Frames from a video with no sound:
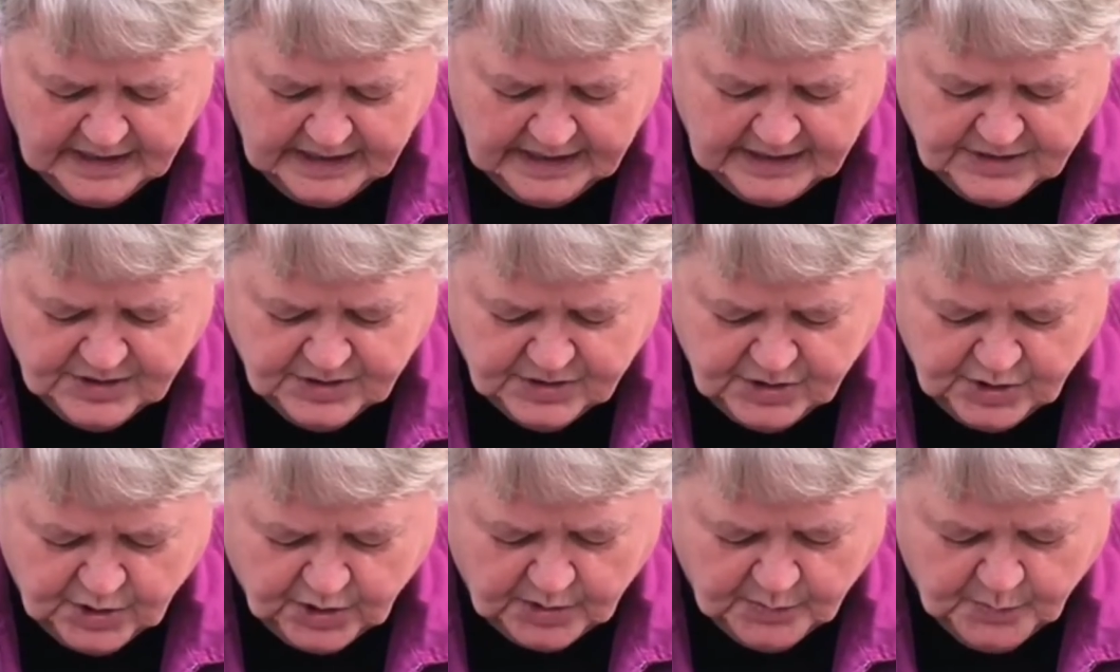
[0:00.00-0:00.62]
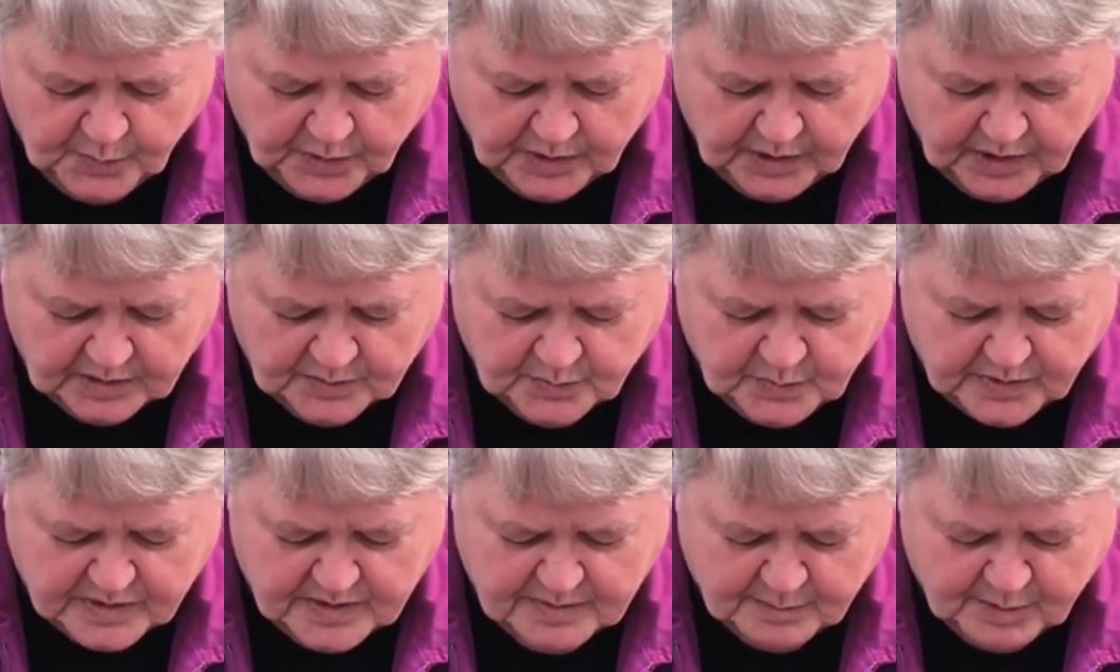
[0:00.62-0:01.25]
into your
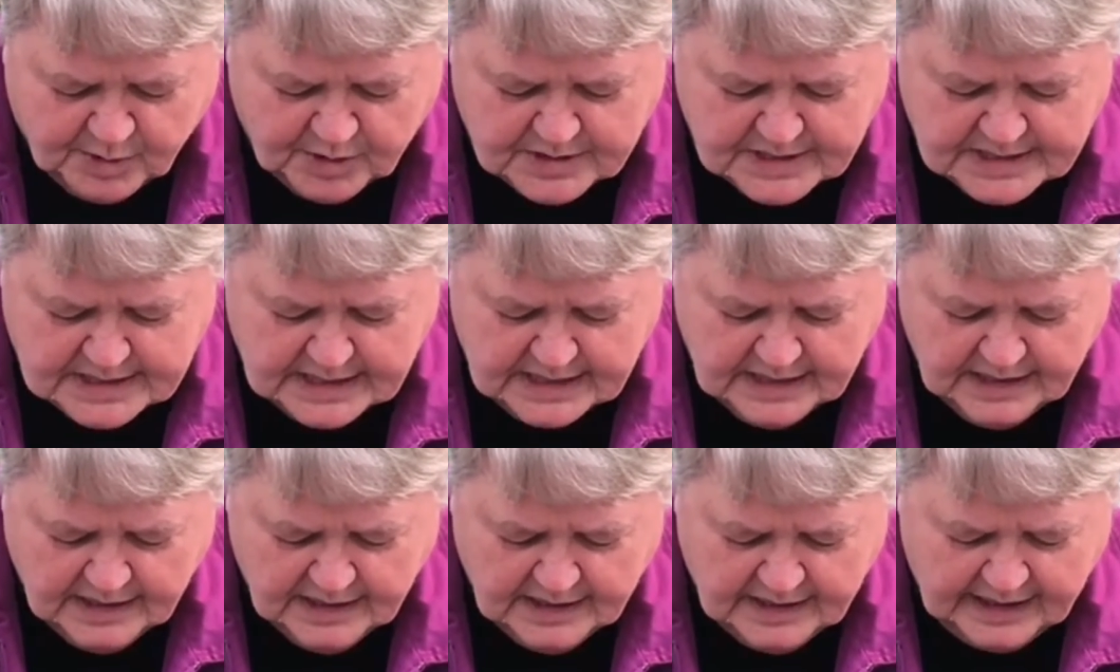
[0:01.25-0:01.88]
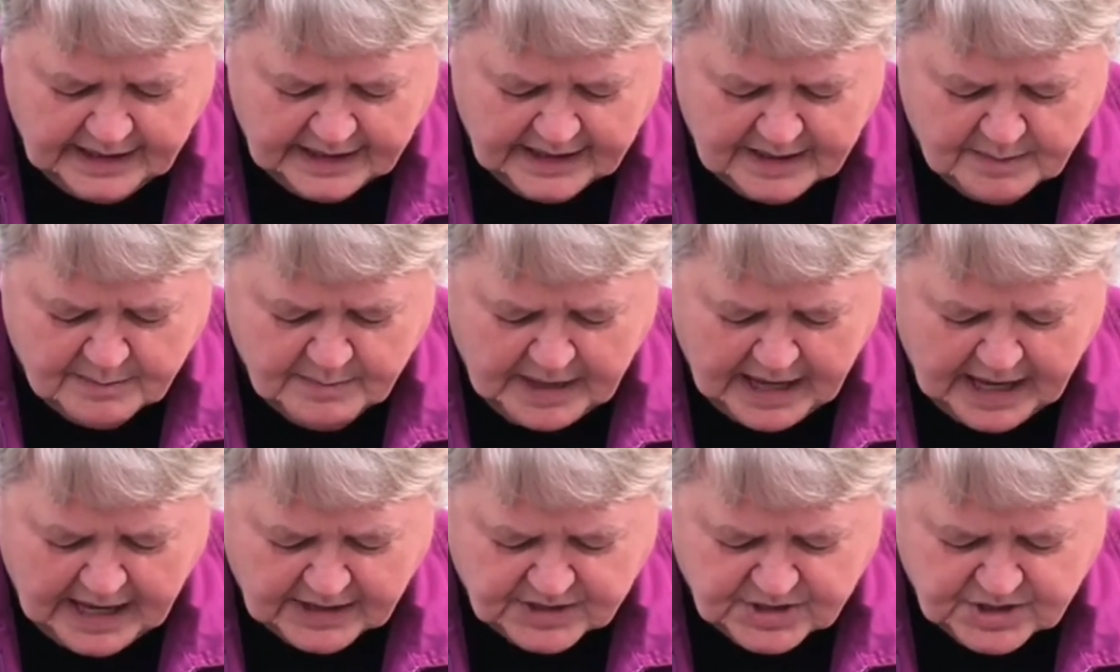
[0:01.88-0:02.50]
world with mercy and
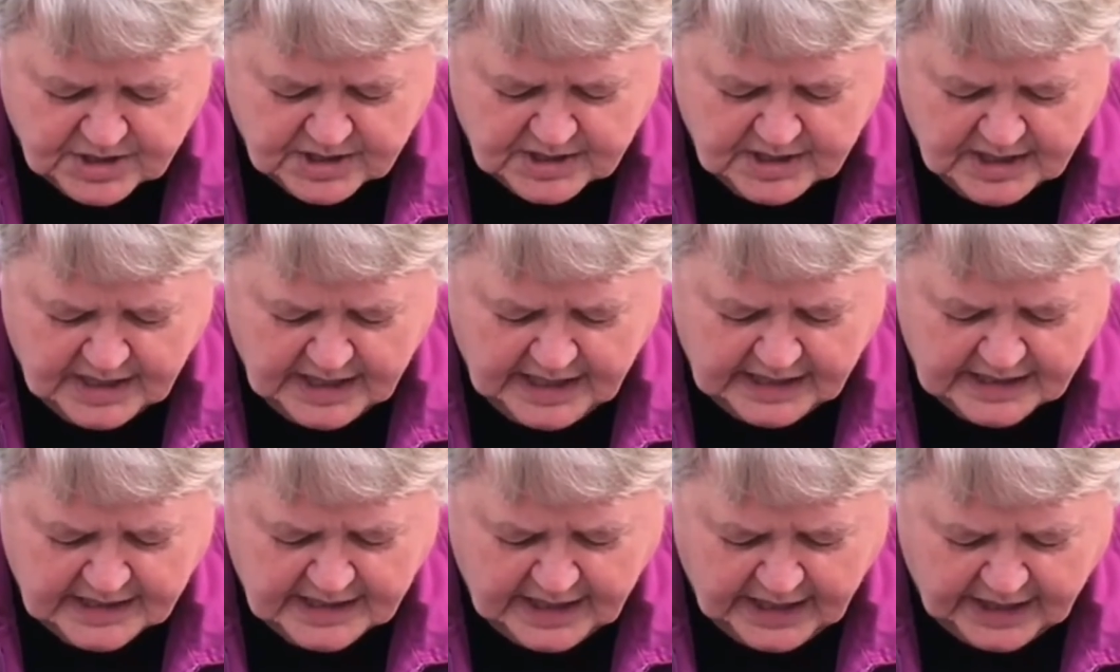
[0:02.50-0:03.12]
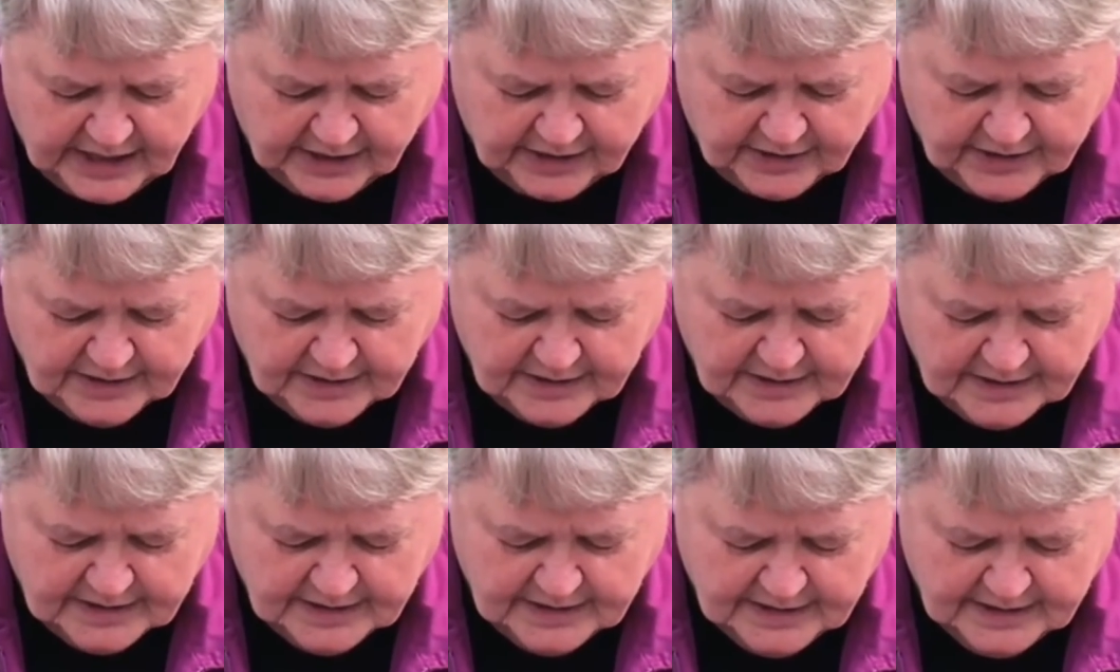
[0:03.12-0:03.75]
compassion and care.
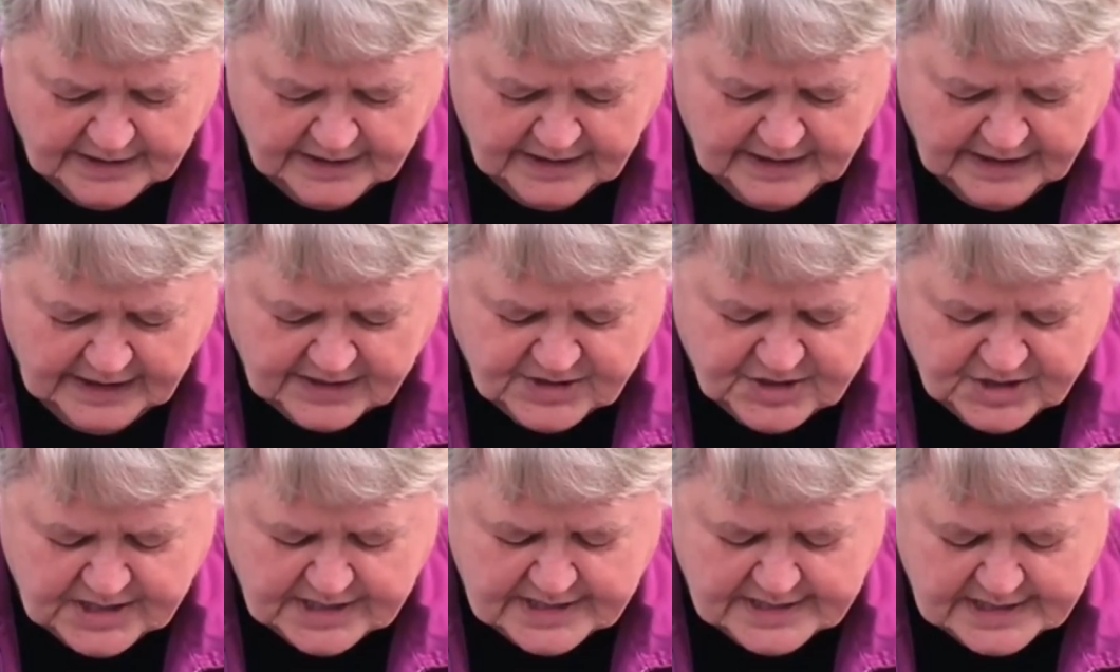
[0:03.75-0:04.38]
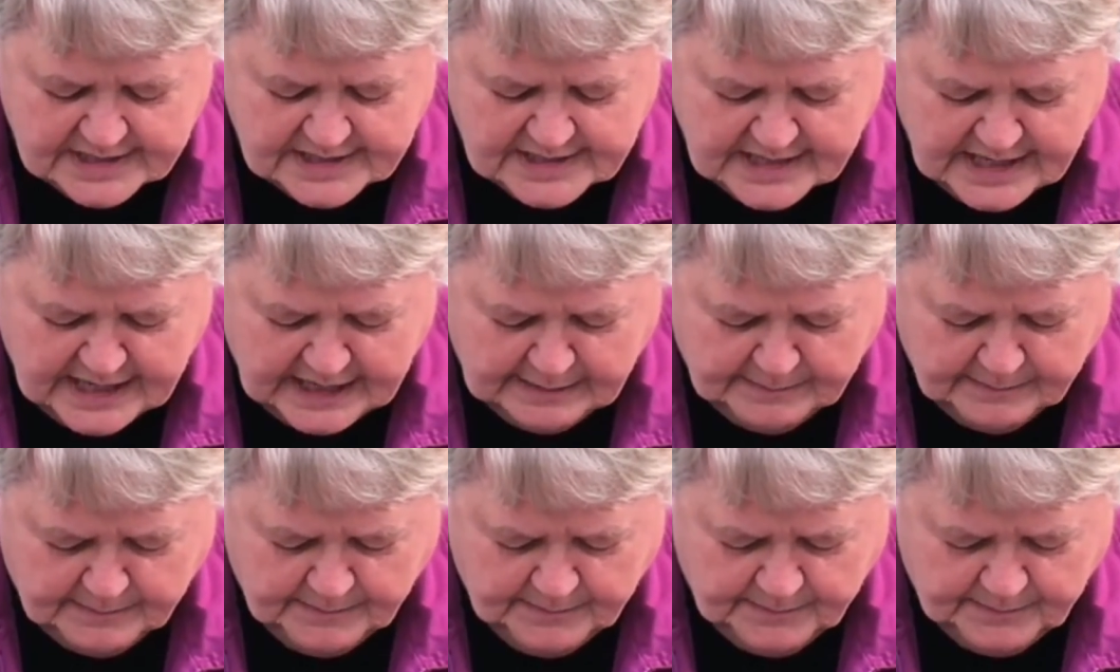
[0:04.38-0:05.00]
In Jesus'
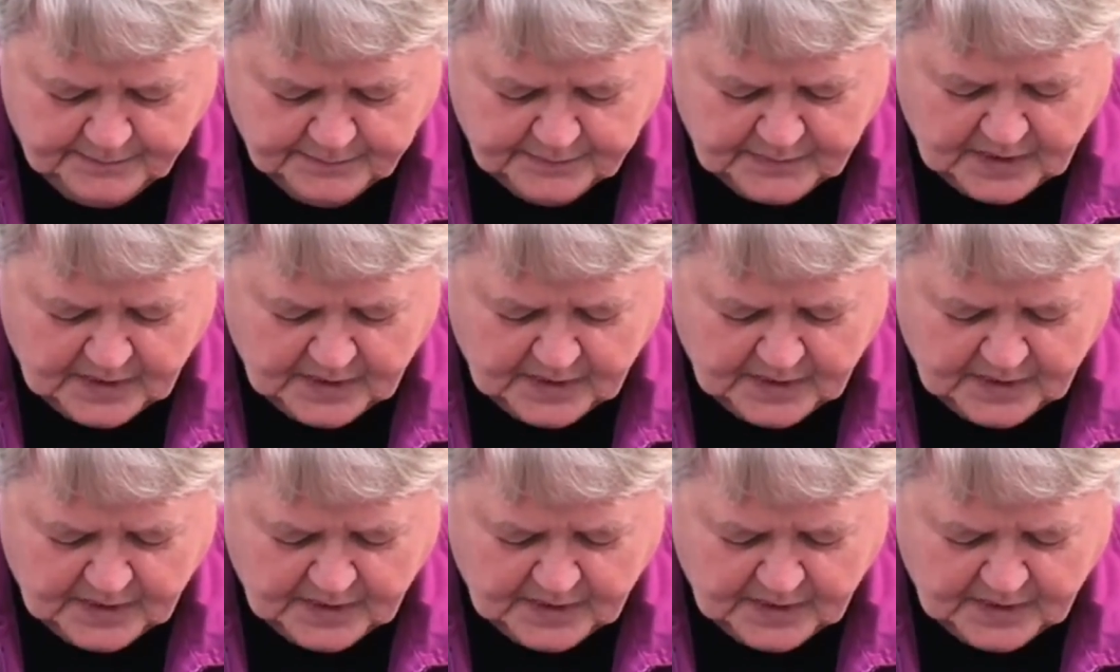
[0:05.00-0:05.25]
name.